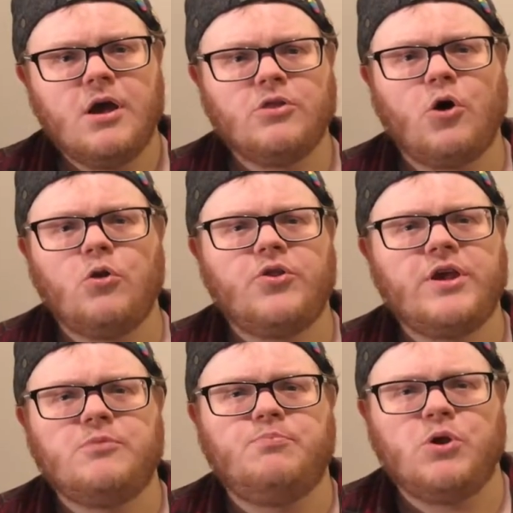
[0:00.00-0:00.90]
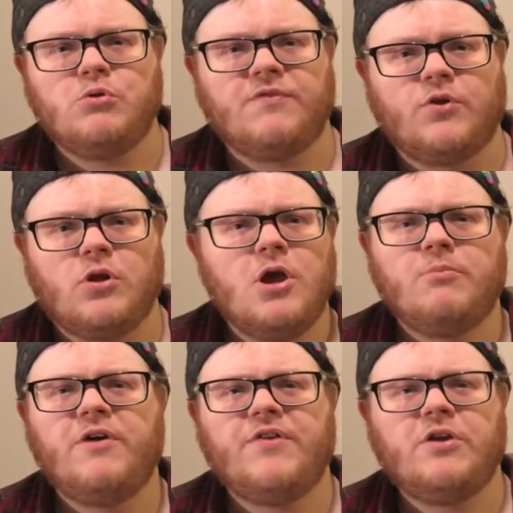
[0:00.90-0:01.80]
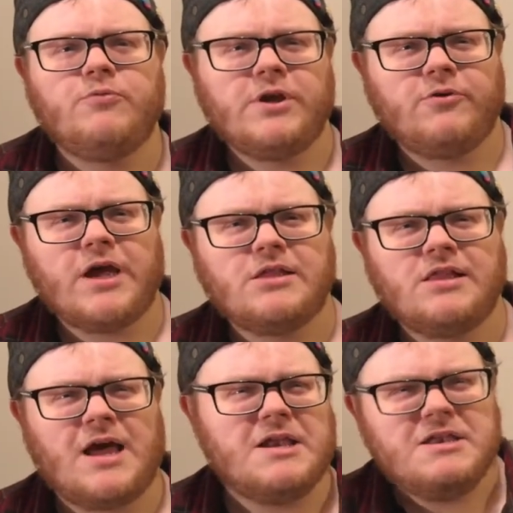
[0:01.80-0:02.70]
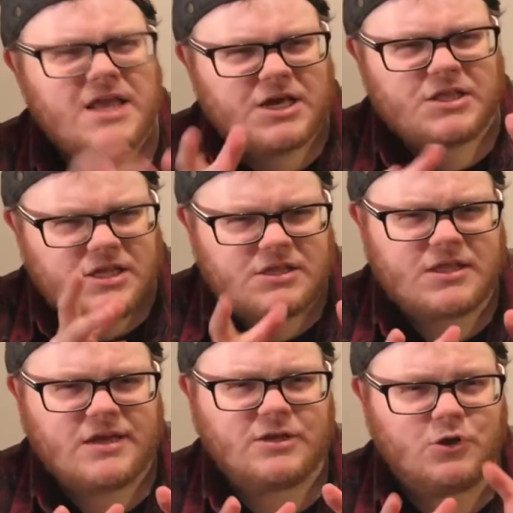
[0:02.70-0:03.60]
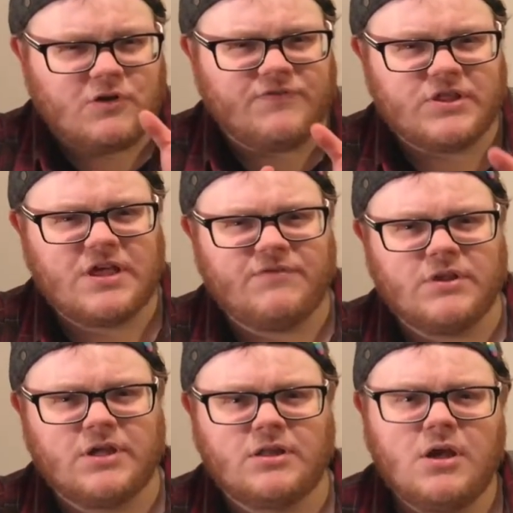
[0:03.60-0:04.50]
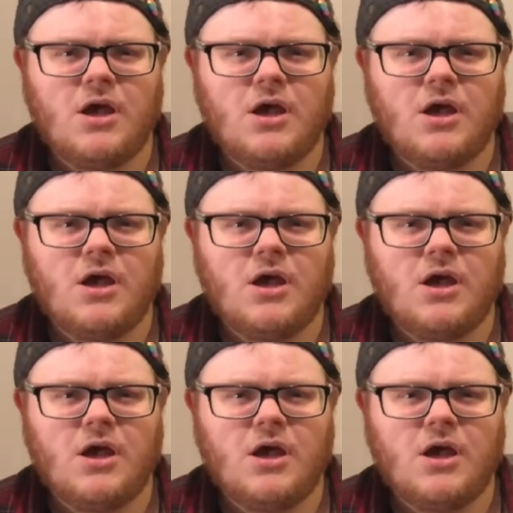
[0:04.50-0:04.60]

The whole thing is beautiful, perfectly recreating that nicotine-stained look of the 70s,